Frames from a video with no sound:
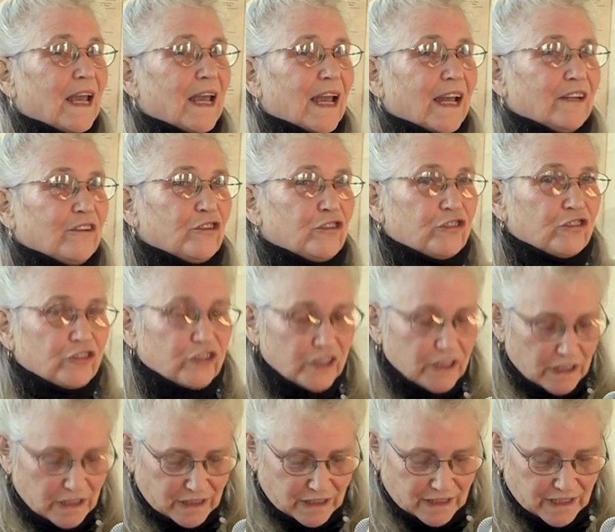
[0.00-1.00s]
and
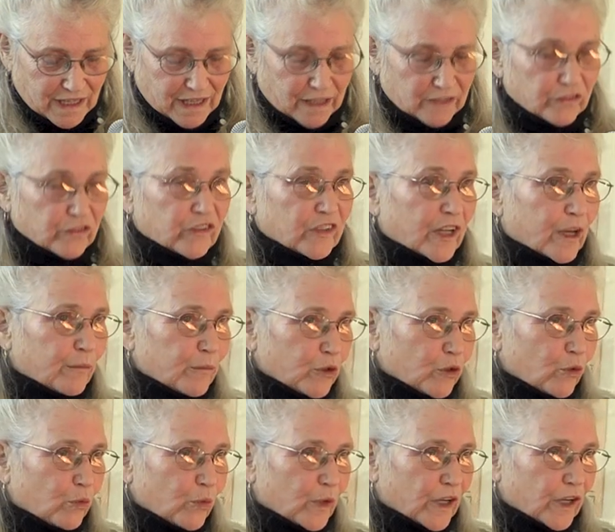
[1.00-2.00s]
she and
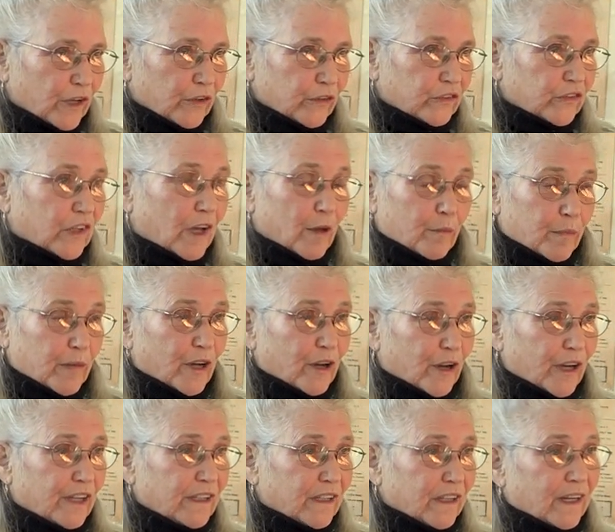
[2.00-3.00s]
Samuel Wills got
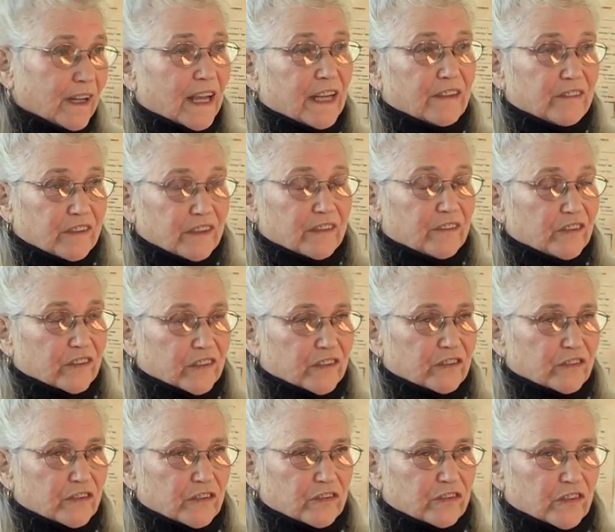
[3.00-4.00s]
married in
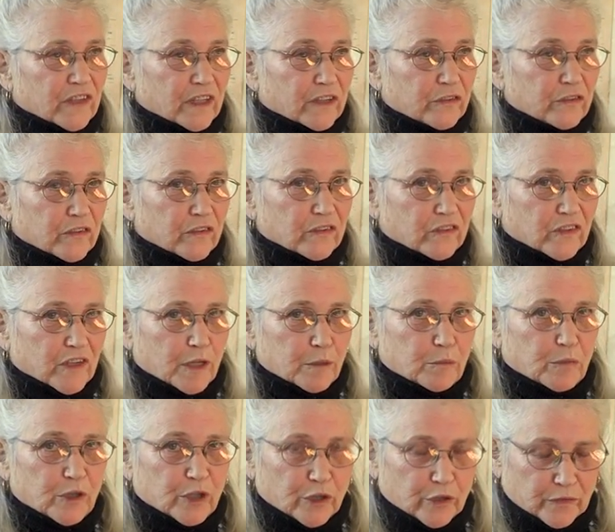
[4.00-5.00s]
1866, the
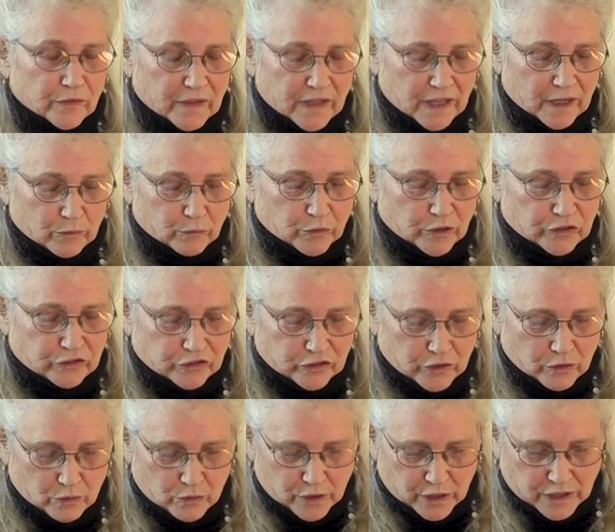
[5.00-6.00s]
same year that
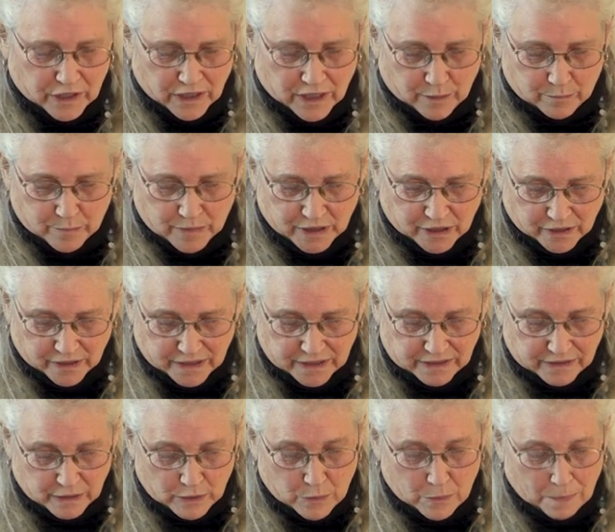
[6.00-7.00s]
Richard Hoare got
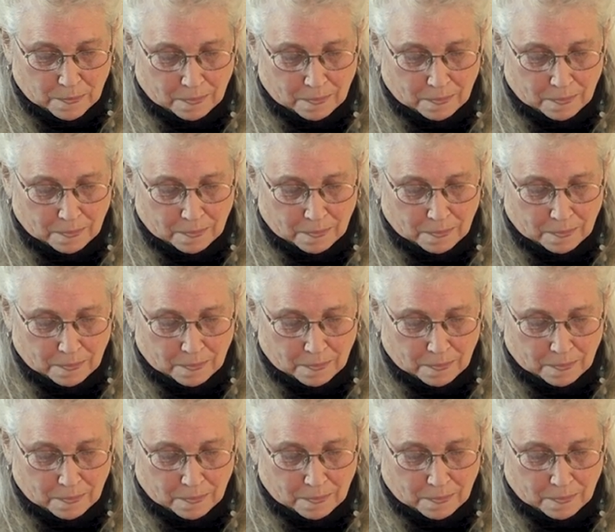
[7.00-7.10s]
married.